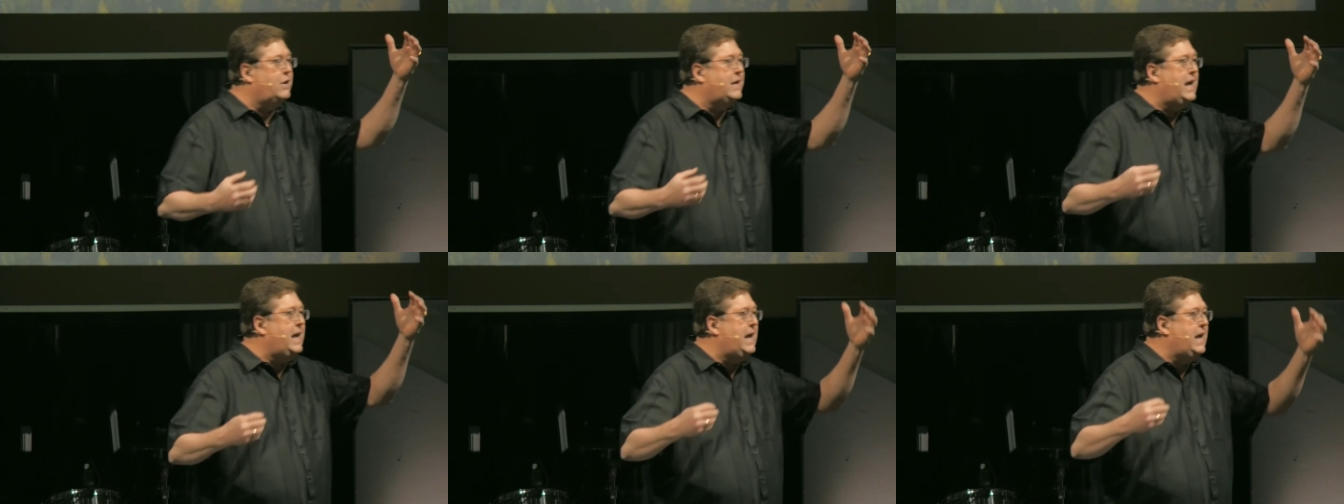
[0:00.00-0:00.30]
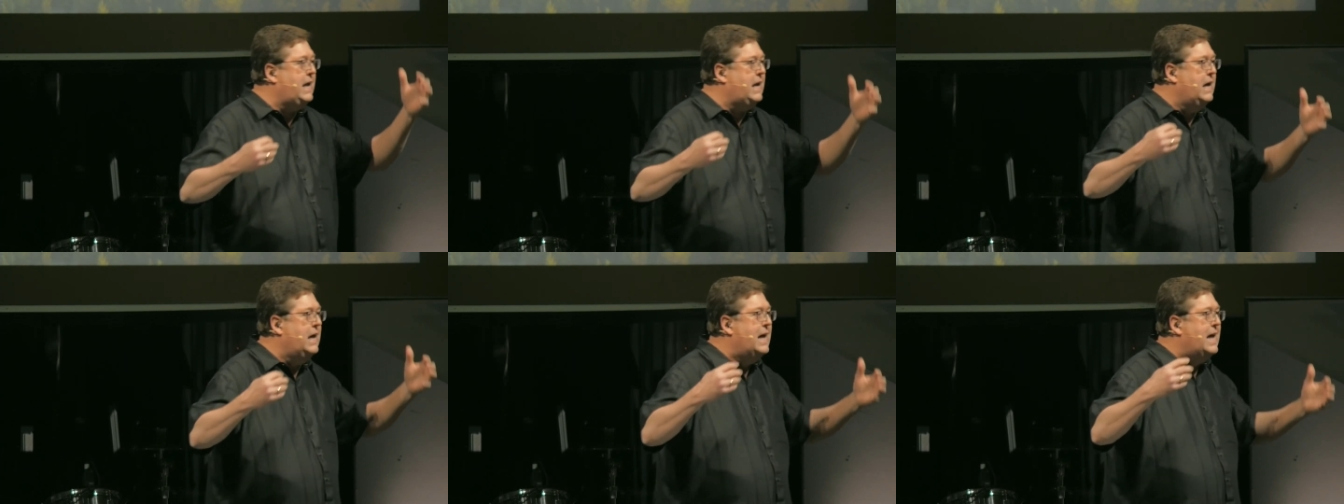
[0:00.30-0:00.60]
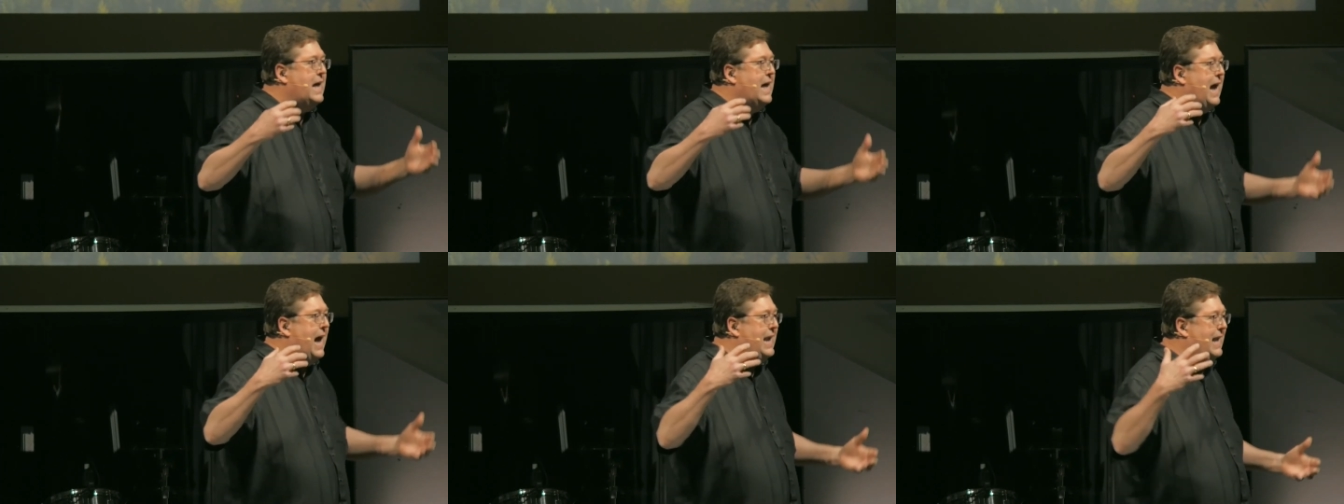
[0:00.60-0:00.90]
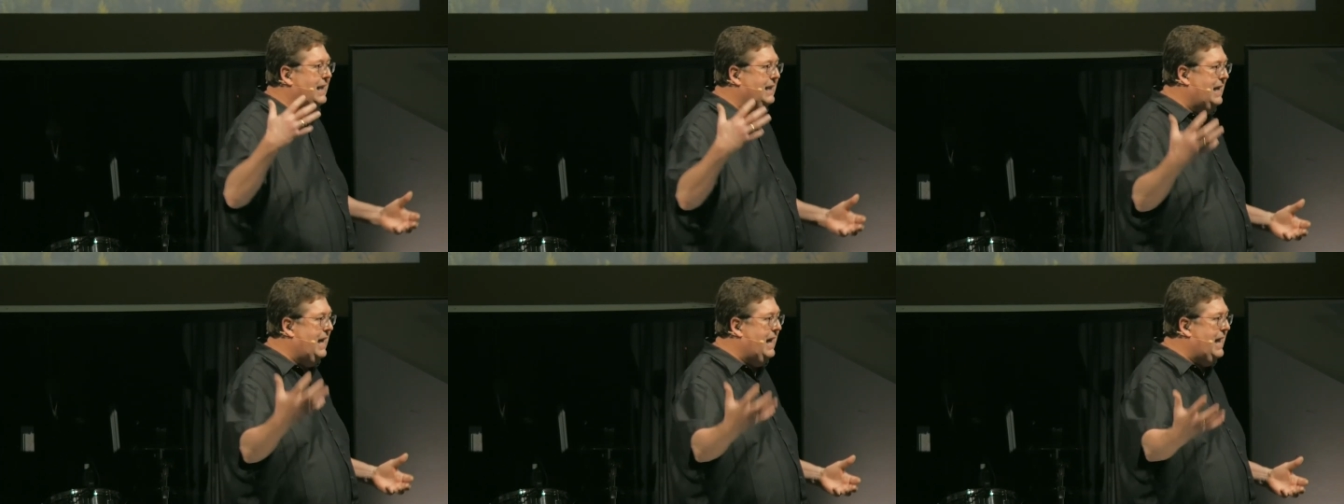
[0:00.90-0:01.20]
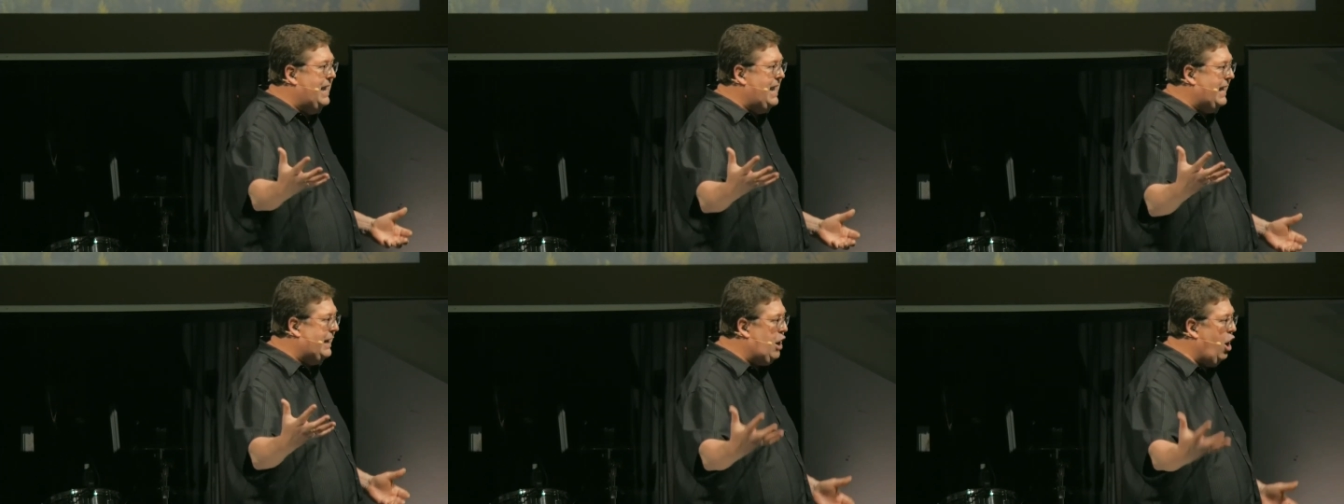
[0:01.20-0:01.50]
king and a,
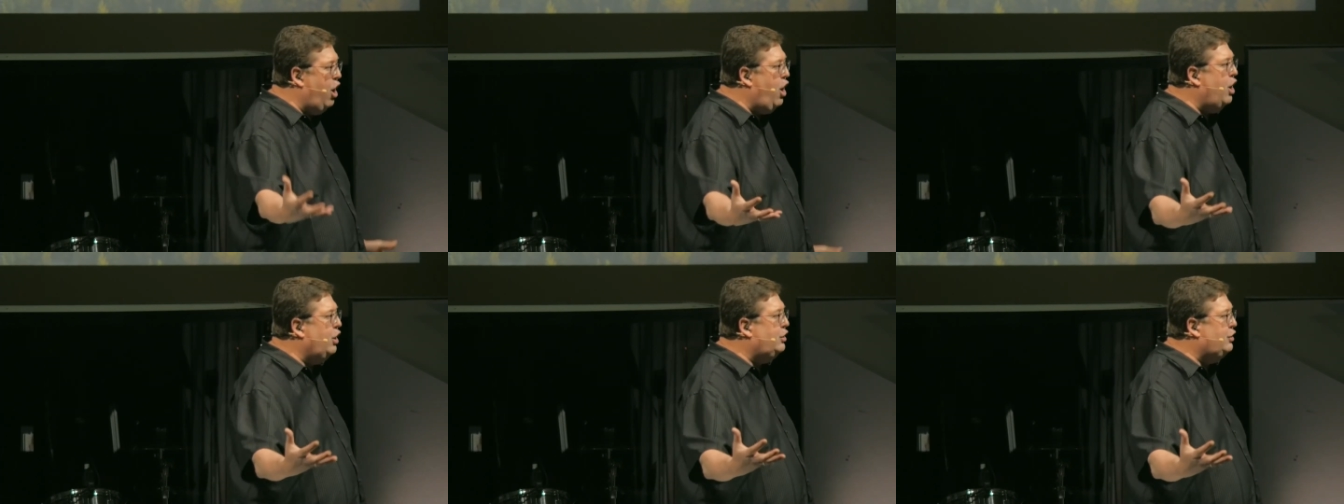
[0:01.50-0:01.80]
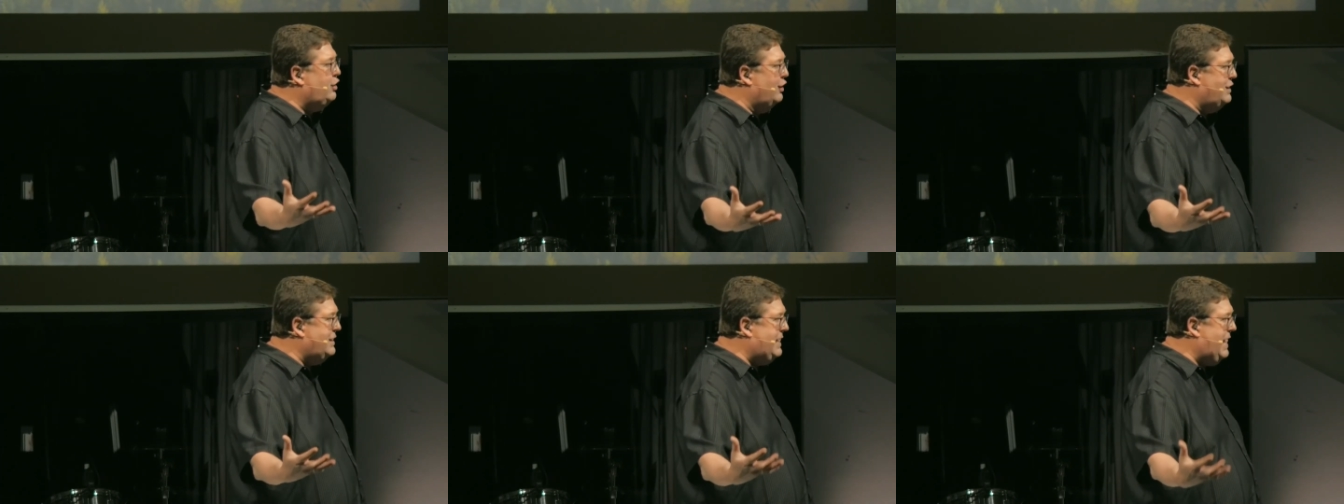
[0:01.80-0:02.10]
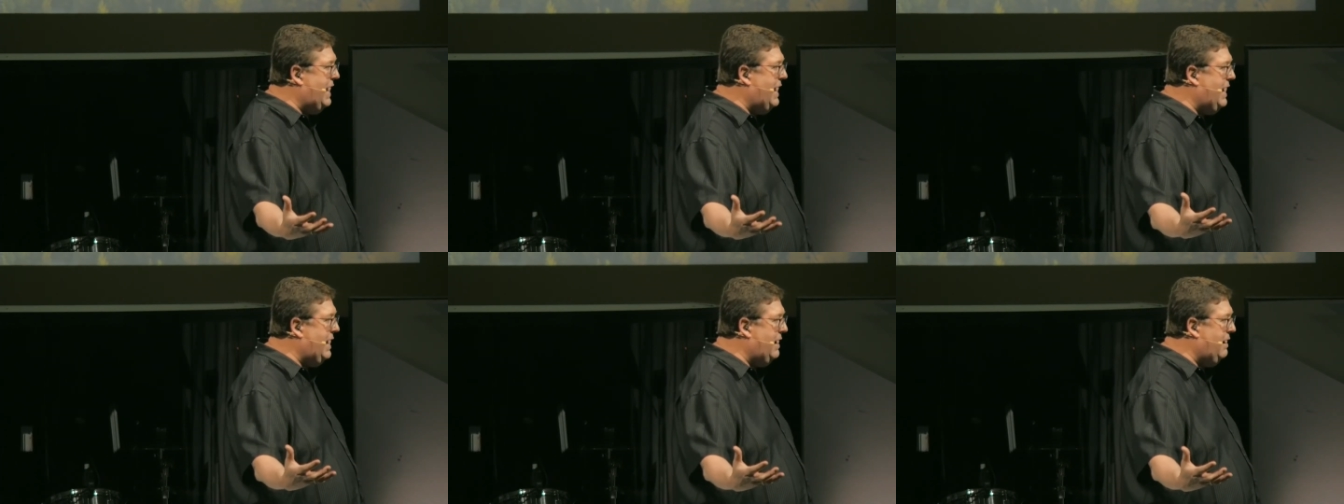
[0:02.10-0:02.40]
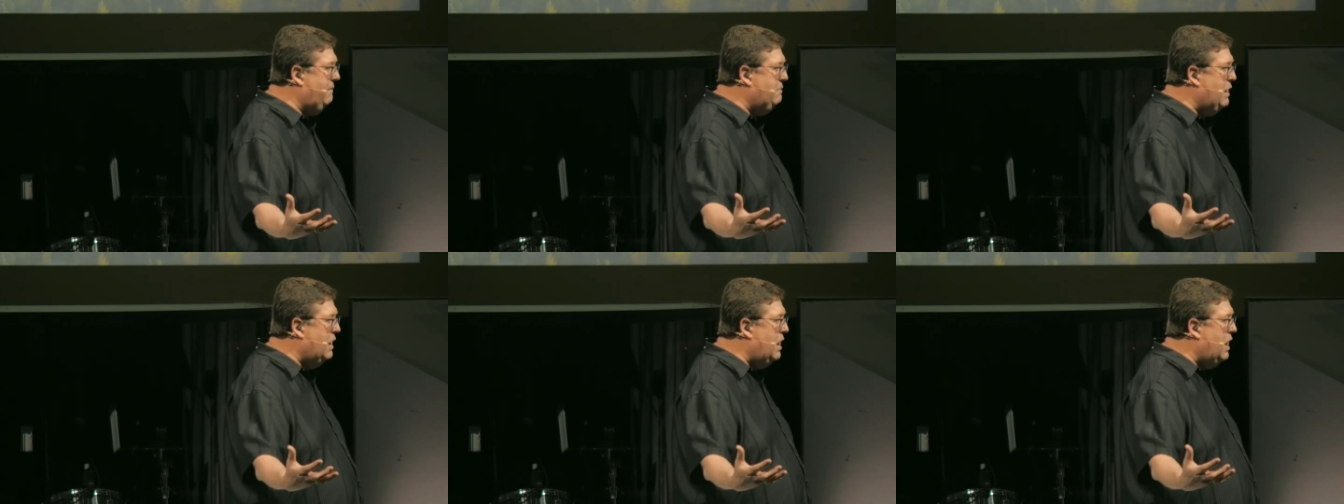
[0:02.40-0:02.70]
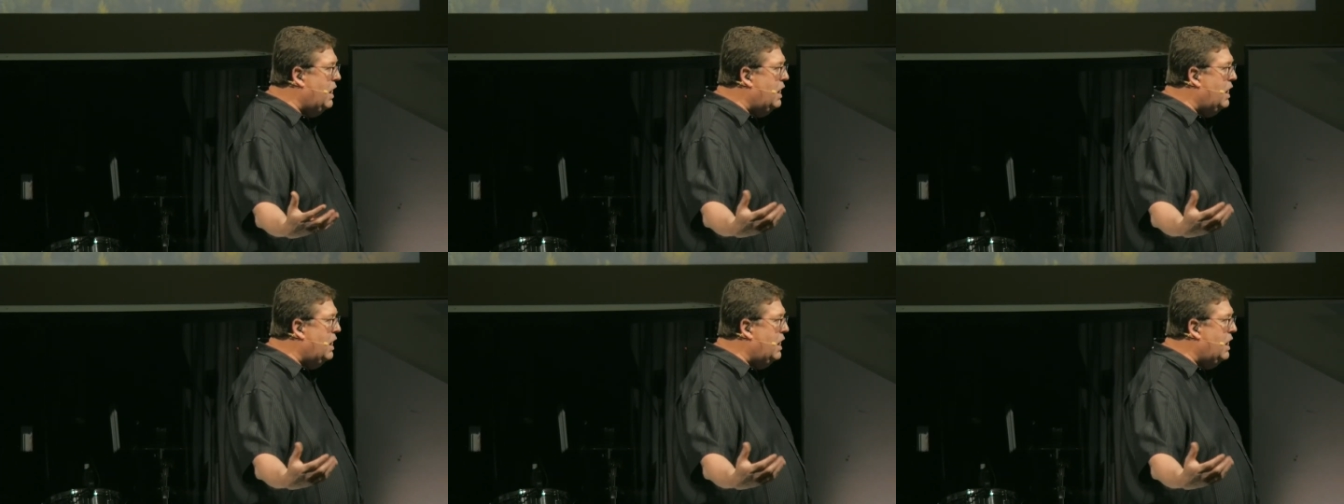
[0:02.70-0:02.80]
and a conquered king,